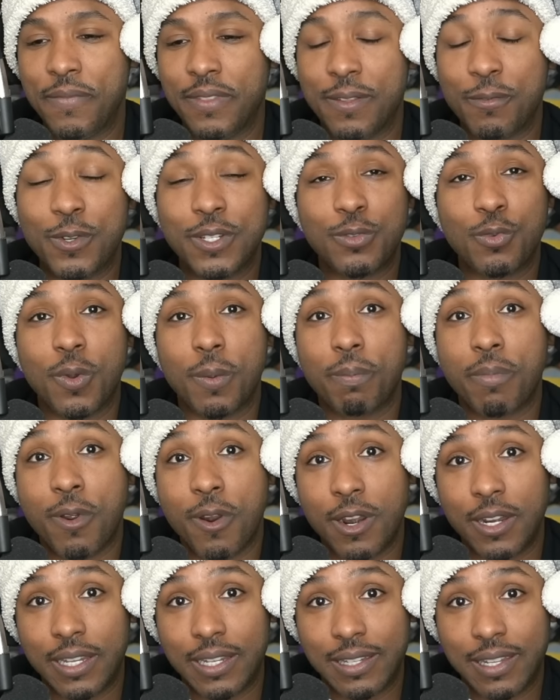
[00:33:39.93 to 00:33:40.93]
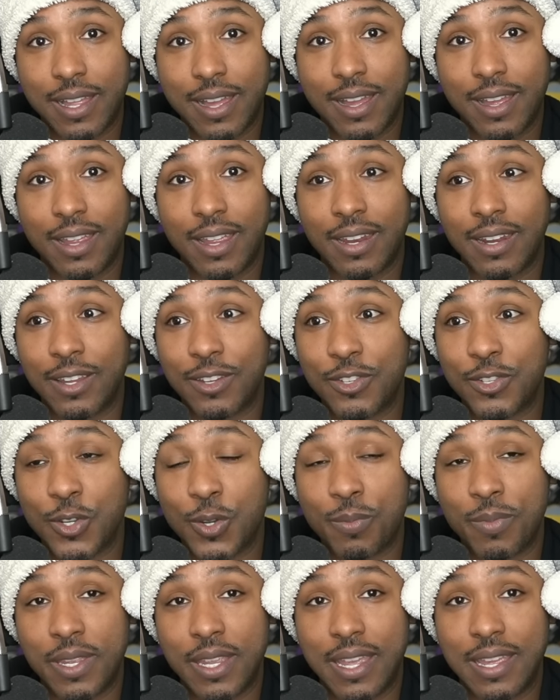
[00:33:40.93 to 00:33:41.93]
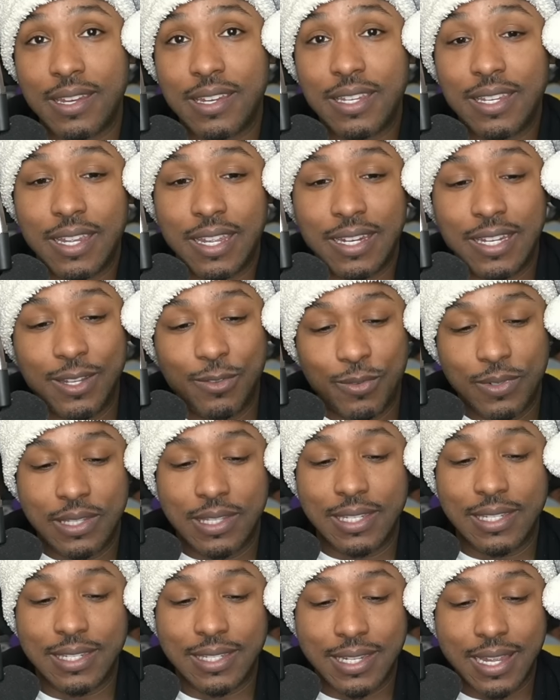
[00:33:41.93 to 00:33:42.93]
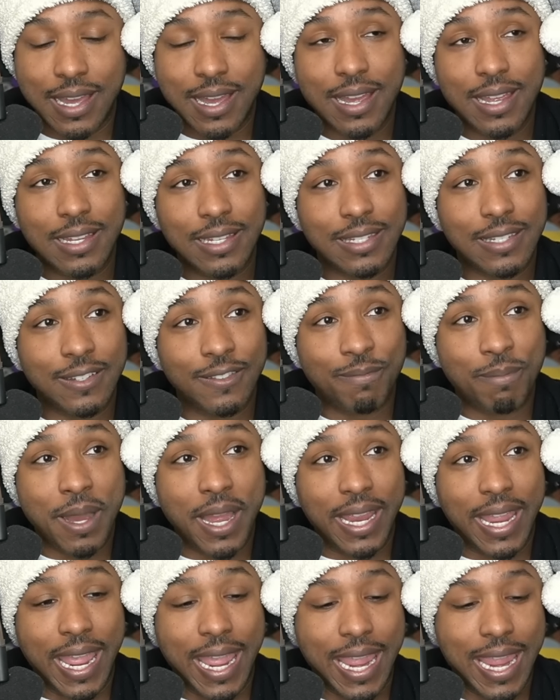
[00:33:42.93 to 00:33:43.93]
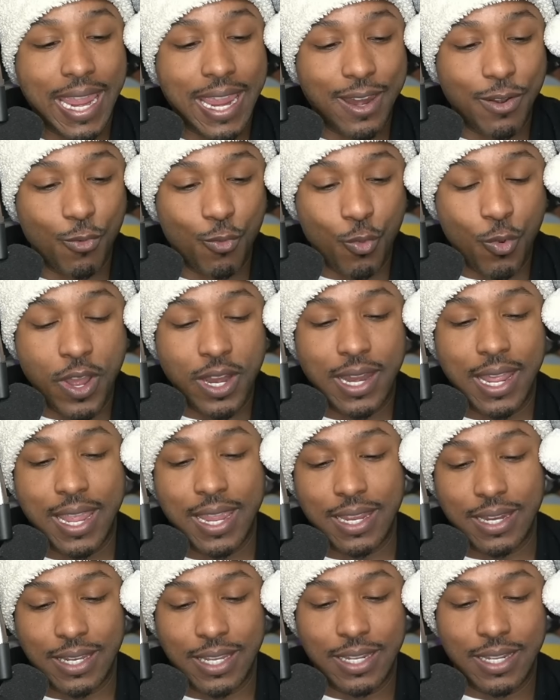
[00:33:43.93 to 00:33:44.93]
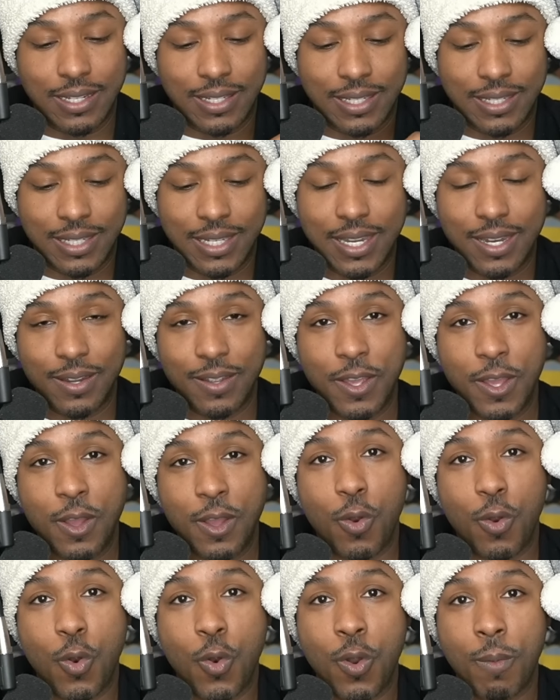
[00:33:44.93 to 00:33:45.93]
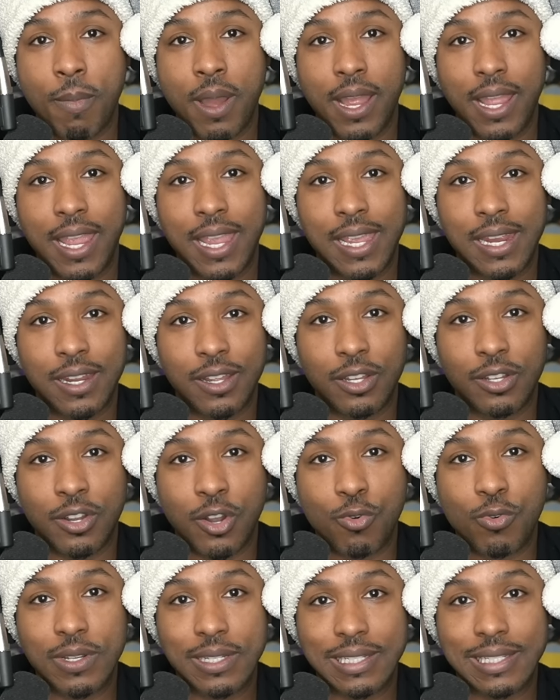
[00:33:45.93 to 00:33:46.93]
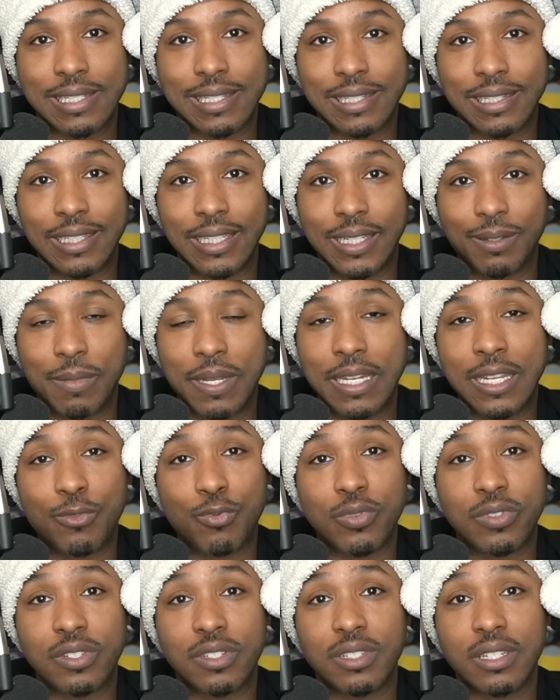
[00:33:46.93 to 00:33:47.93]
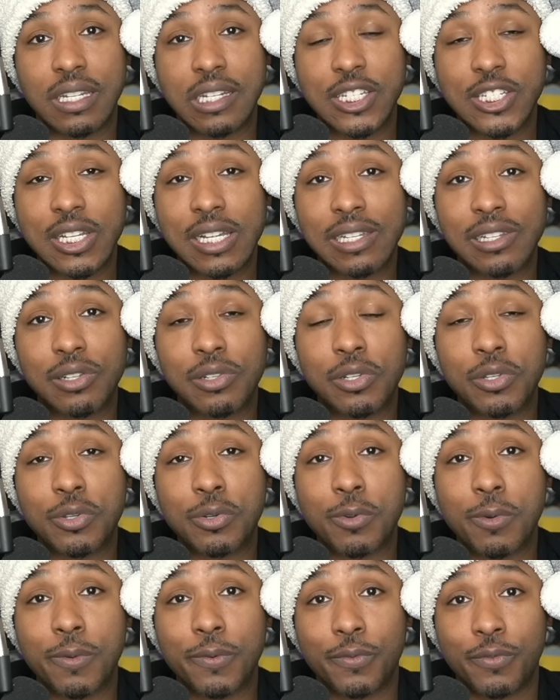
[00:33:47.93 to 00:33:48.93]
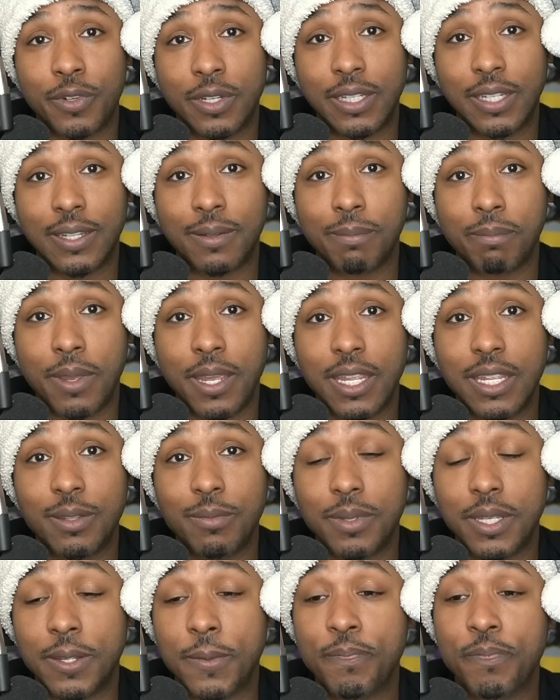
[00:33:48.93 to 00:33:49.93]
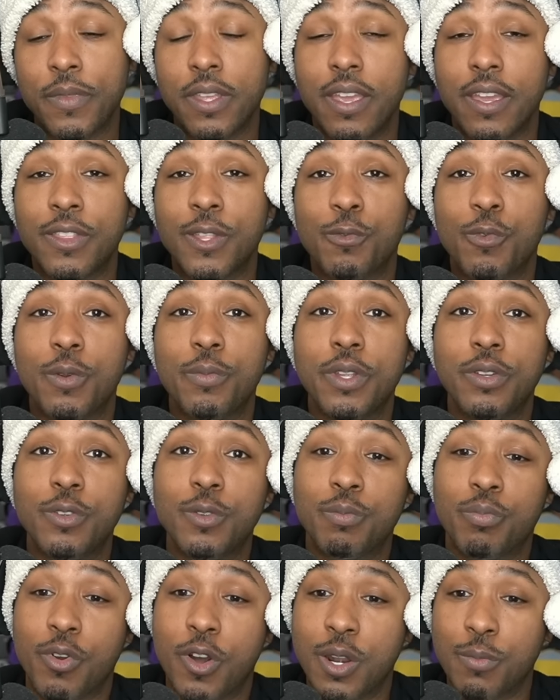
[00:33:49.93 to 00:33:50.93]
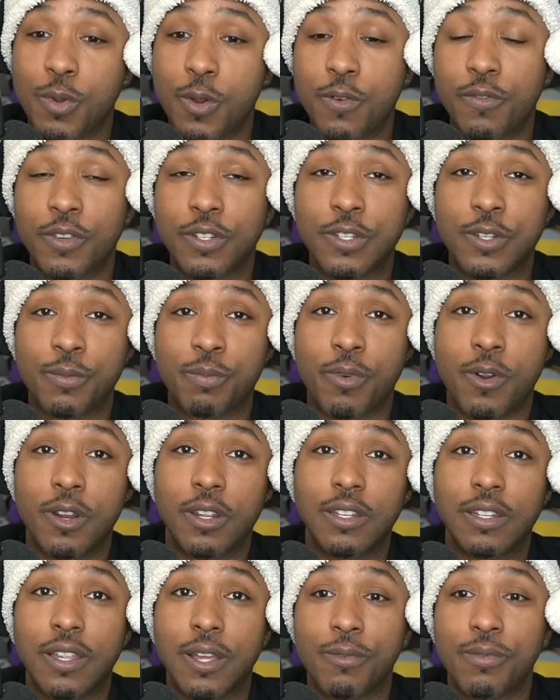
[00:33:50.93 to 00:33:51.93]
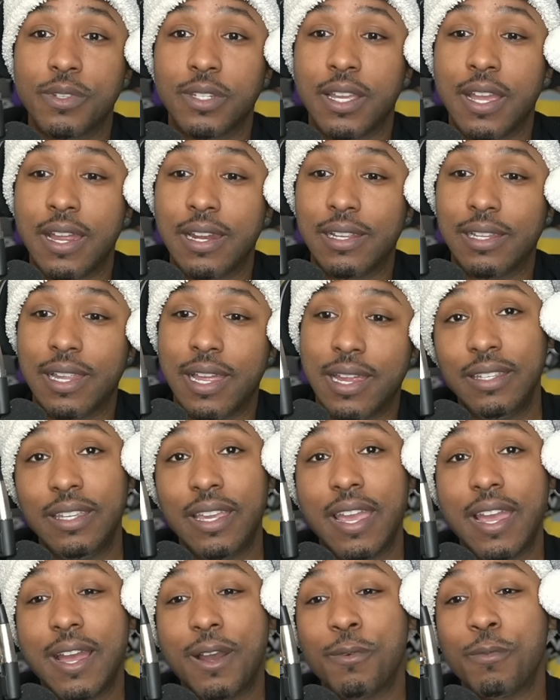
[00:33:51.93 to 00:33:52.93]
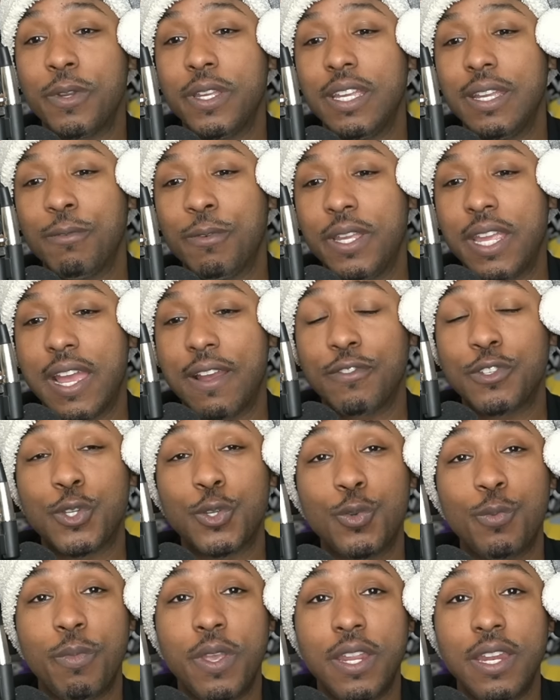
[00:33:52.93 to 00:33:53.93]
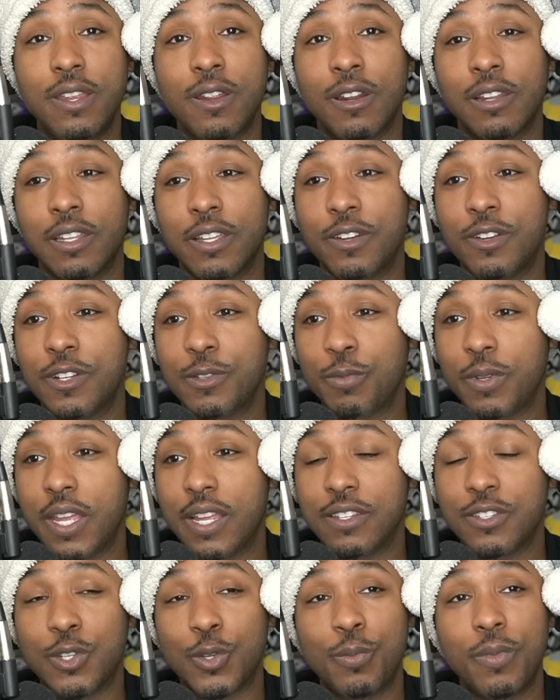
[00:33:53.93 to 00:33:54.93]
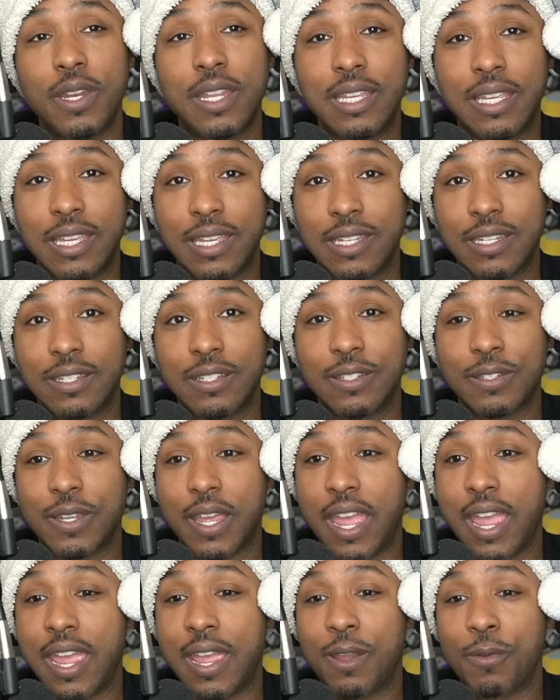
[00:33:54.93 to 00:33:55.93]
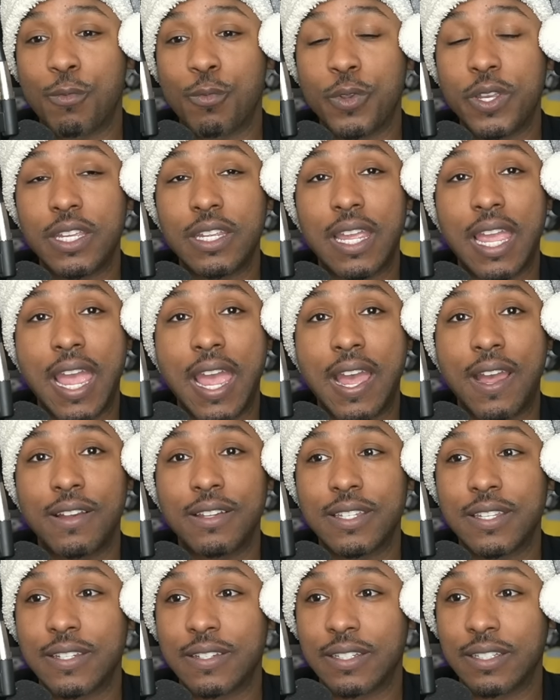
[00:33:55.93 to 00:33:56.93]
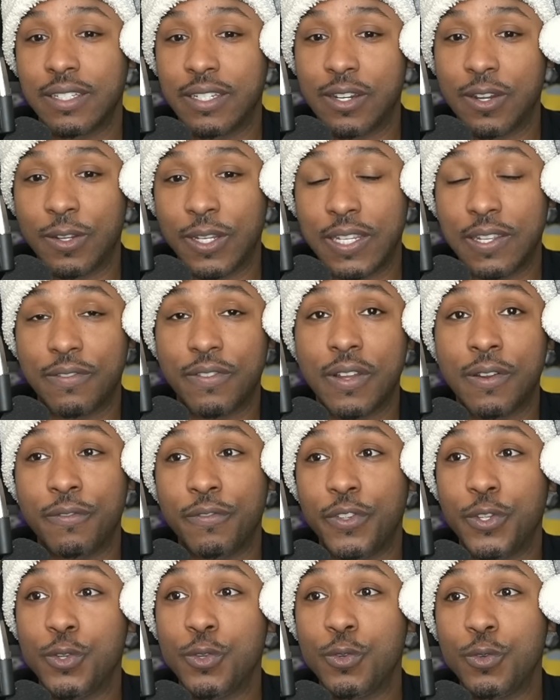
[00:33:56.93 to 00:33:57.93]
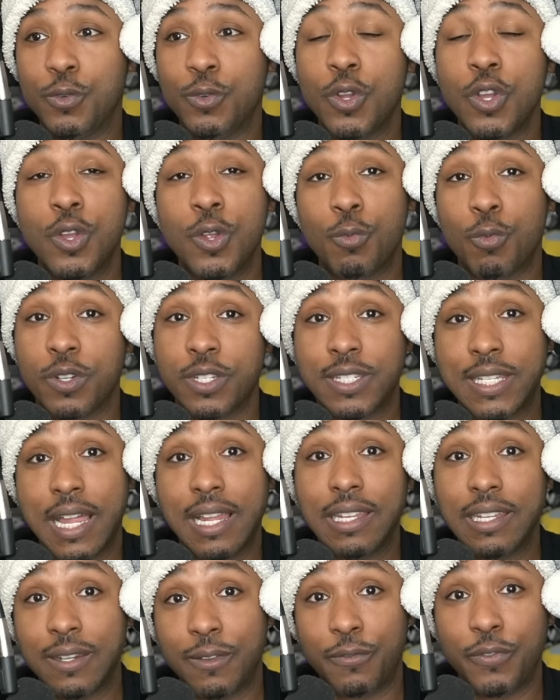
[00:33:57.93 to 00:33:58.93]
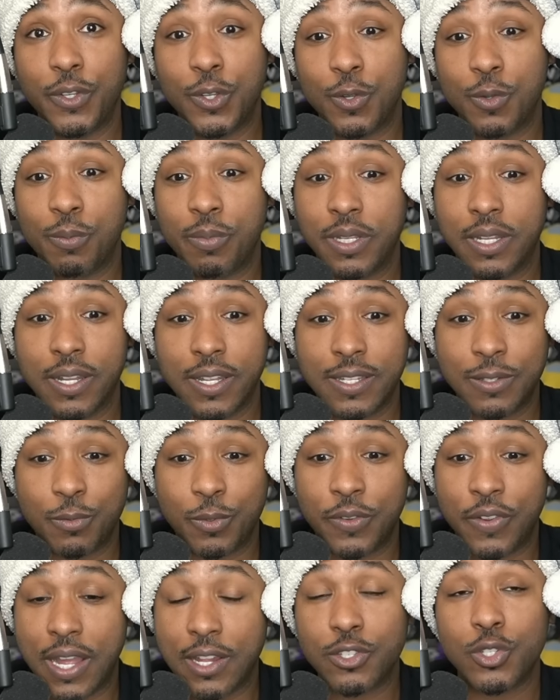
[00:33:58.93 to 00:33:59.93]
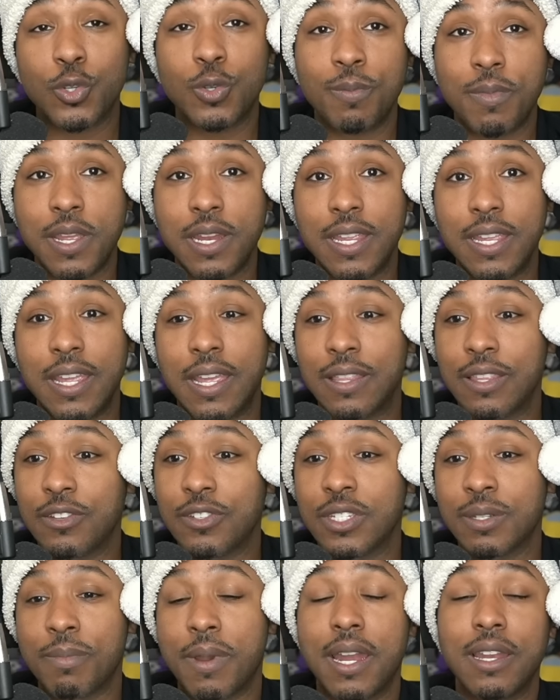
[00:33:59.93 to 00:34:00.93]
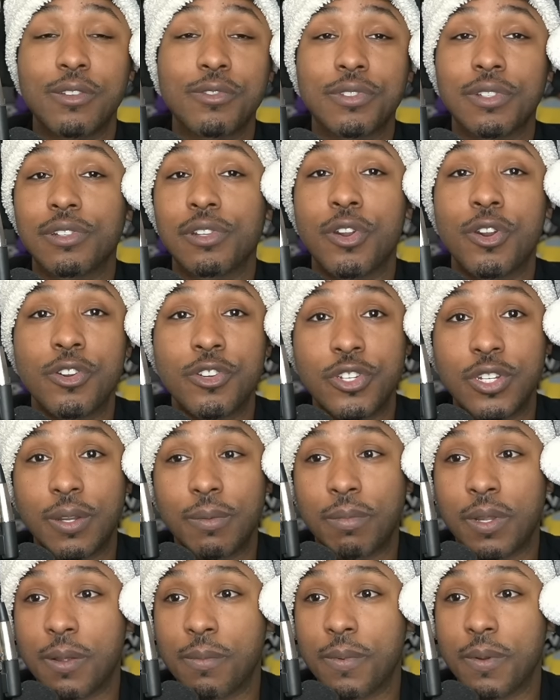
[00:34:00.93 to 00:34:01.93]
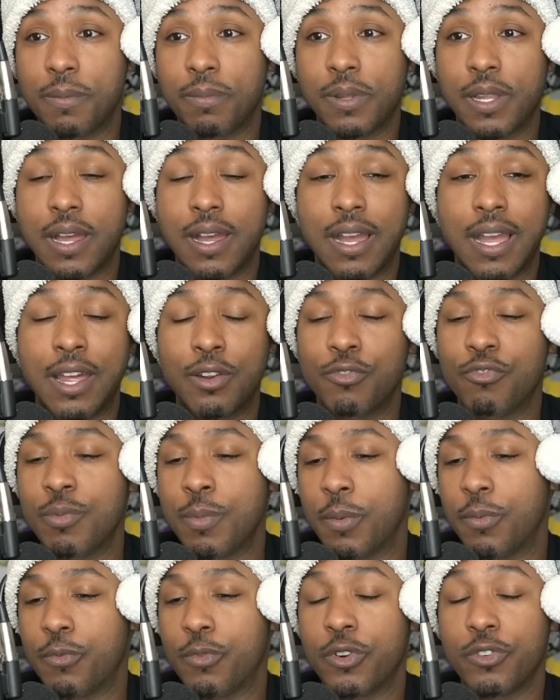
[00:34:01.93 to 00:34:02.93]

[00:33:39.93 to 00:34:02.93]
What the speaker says: They went to a parking lot and they showed me Indy, and he was the size of my hand, one hand. He could sit on my hand and go to sleep. And he was such a little freaking baby. And the woman who brought him over to the parking lot was kind of like, yeah, we have too many. Our litters, we had too many kittens, and we had to, you know, give a few, we're selling a few because we've got too many and there's somebody who's allergic, blah, blah, blah. I don't remember what